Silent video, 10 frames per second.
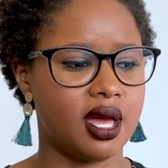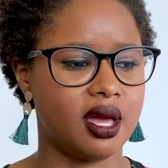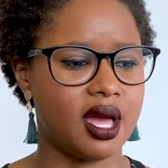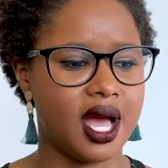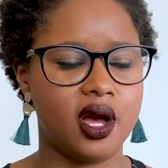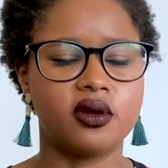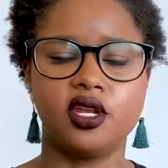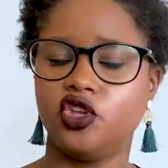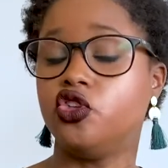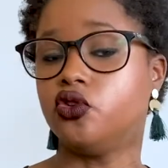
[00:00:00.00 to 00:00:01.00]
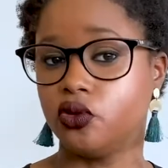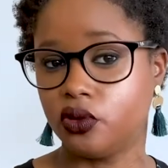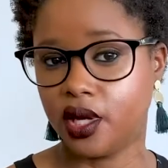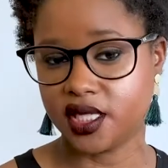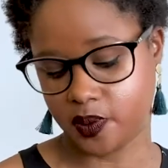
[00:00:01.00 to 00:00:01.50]
how can
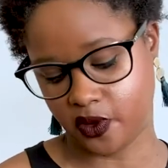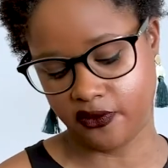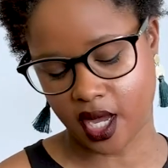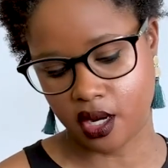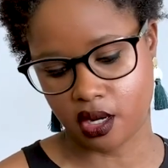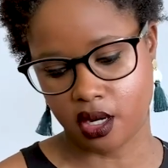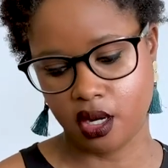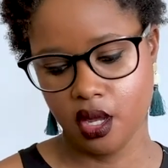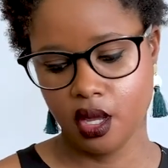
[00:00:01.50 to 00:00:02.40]
you as a provider,